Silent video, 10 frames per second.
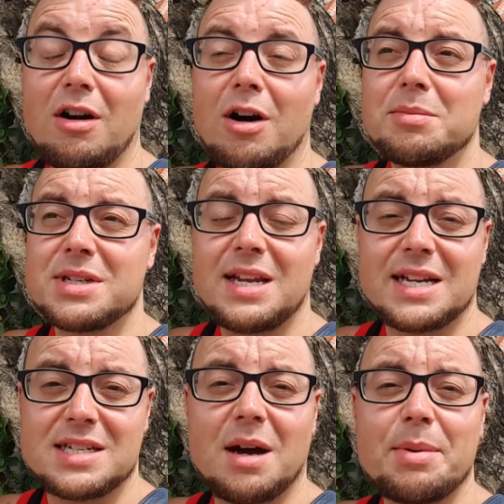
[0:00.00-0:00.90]
arms and
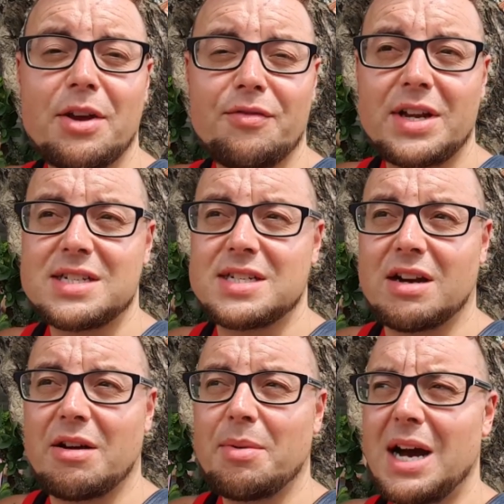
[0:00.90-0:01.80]
legs up if necessary.